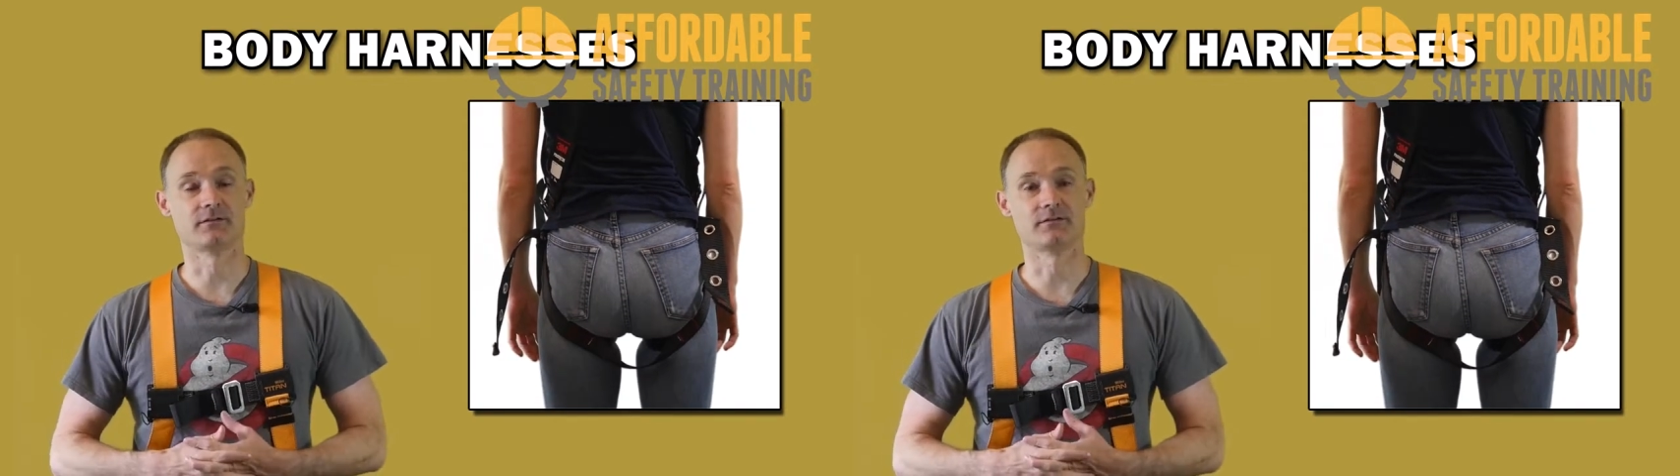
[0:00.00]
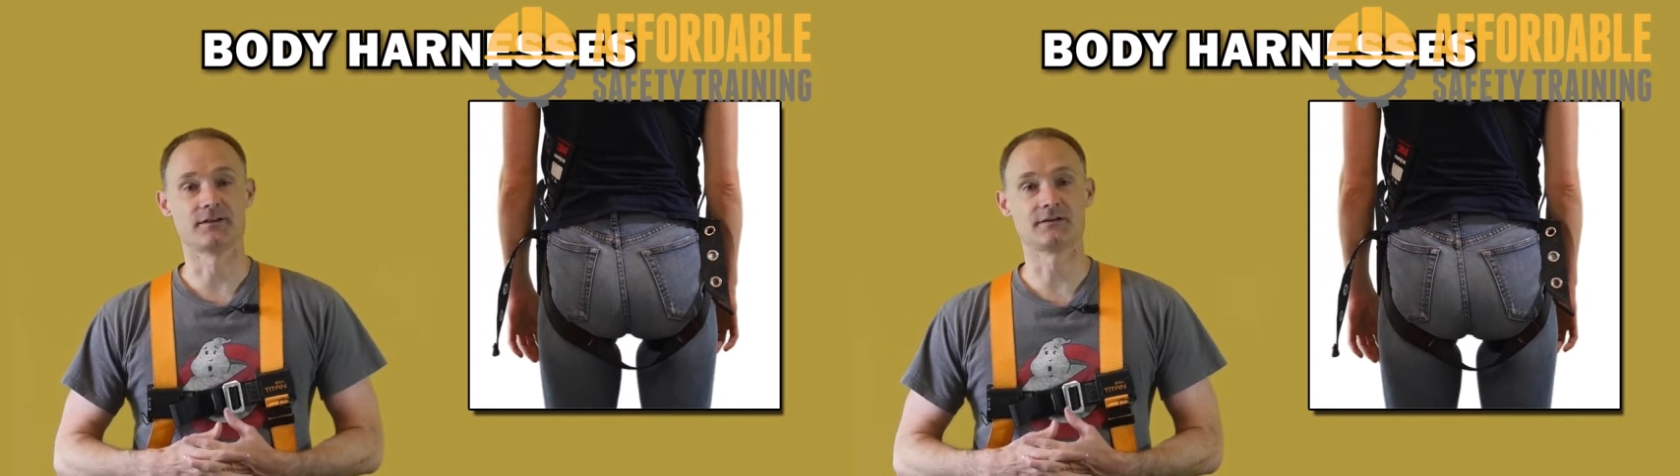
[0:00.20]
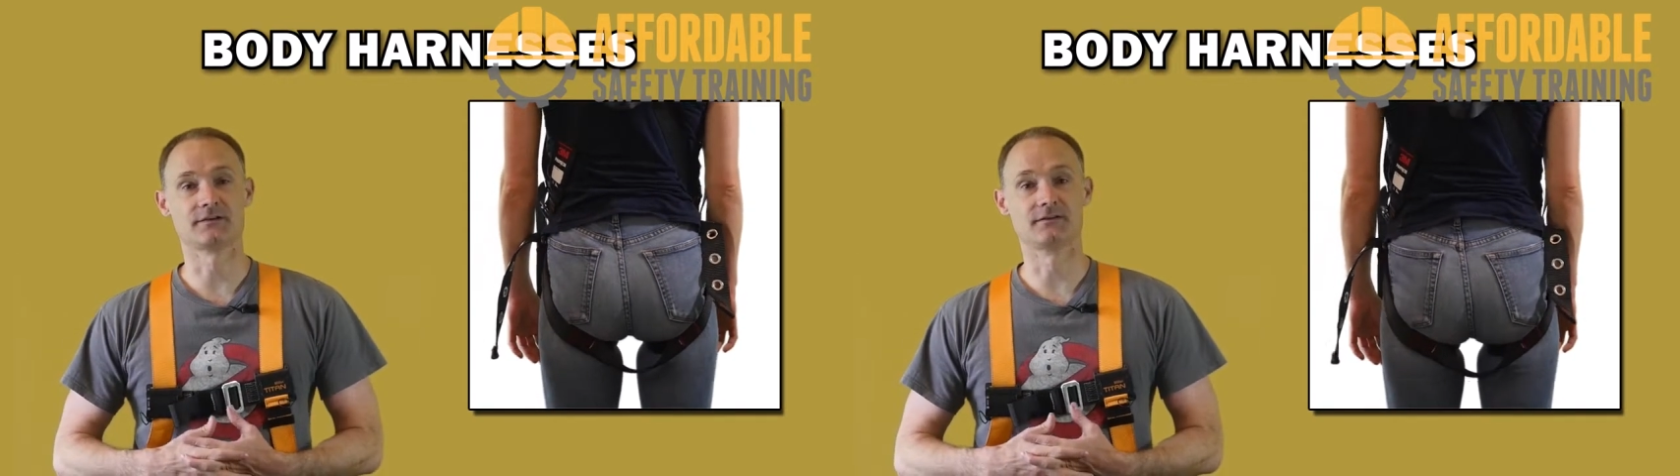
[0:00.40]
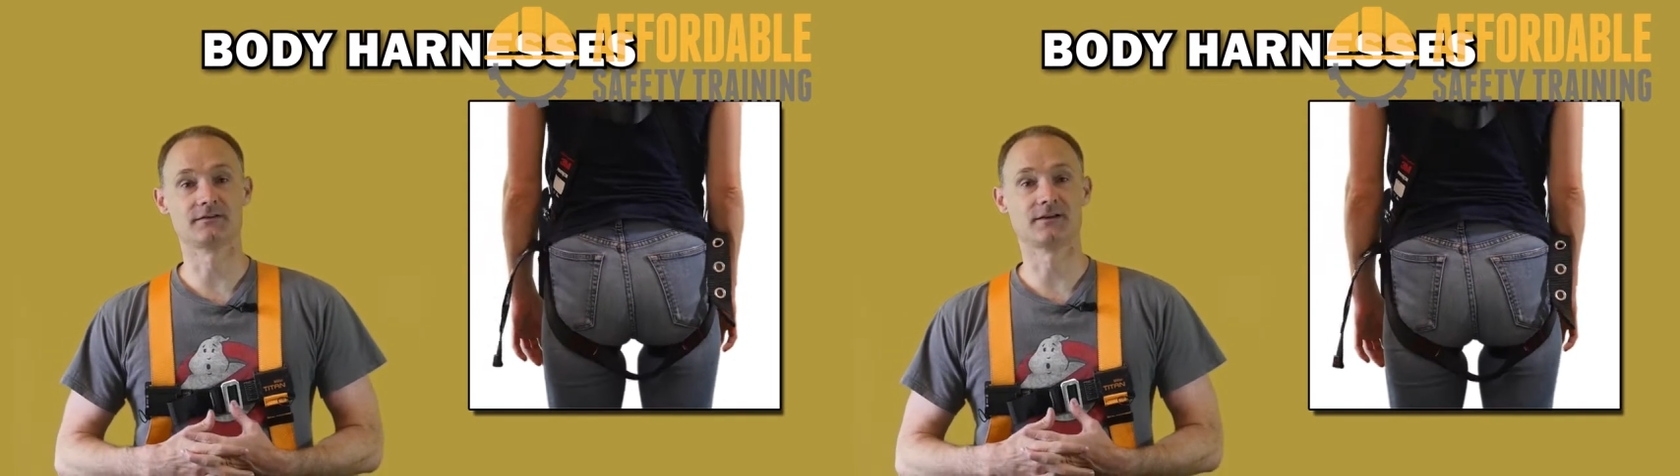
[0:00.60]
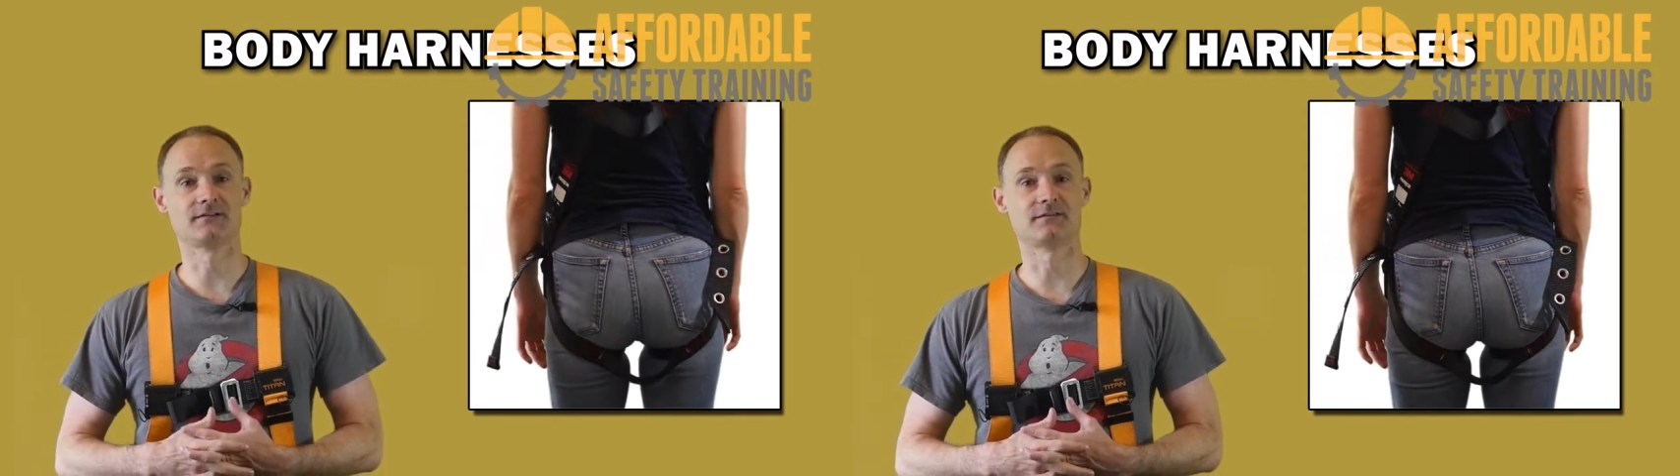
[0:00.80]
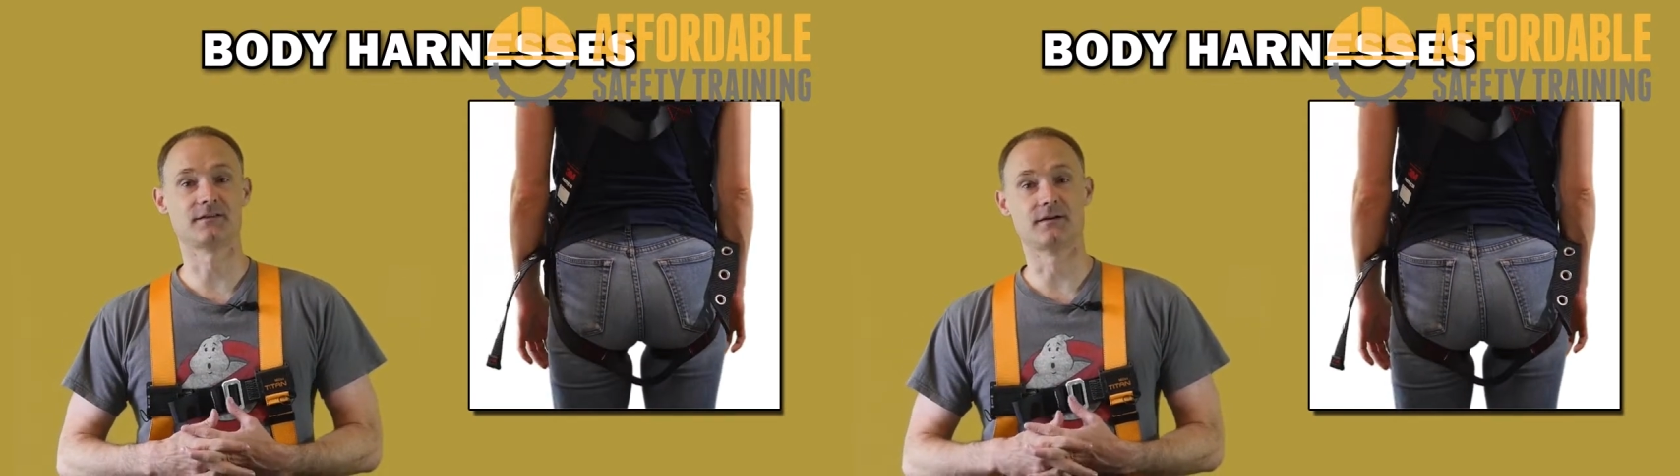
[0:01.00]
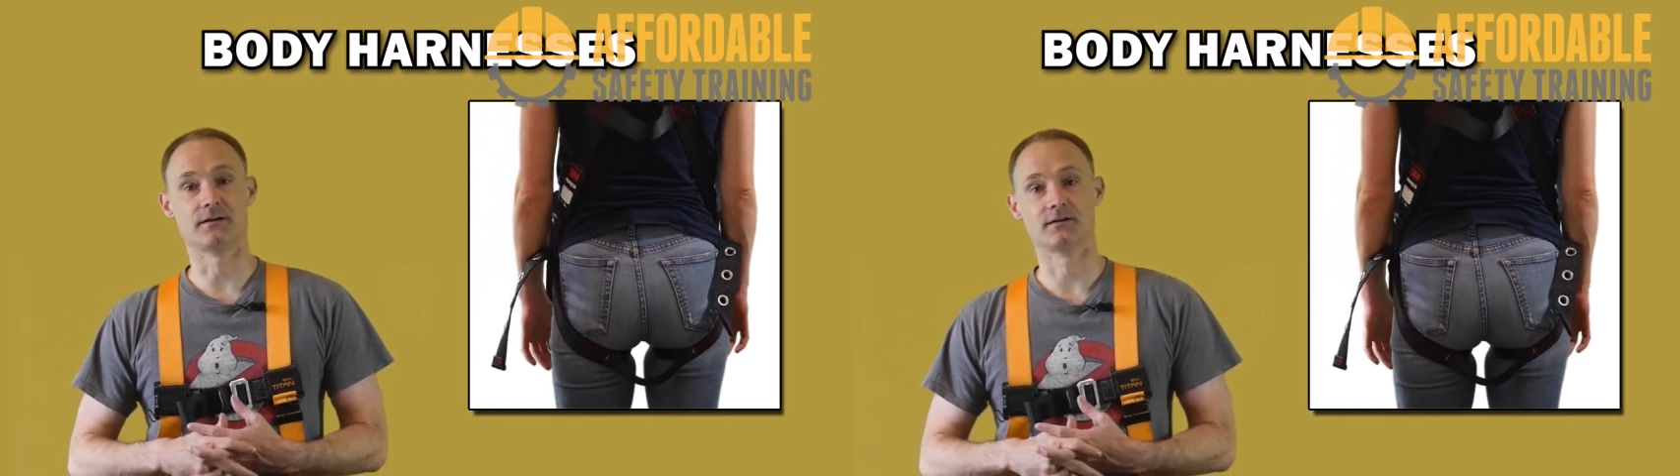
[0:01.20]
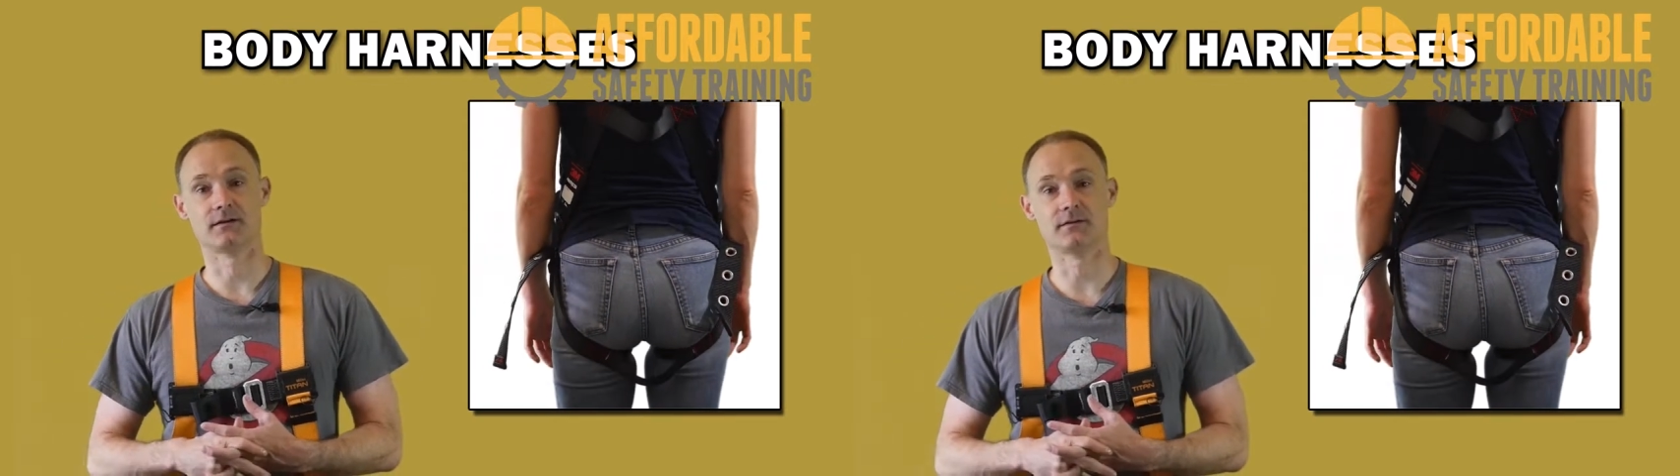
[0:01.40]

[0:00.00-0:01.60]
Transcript: there's a lot of things to consider.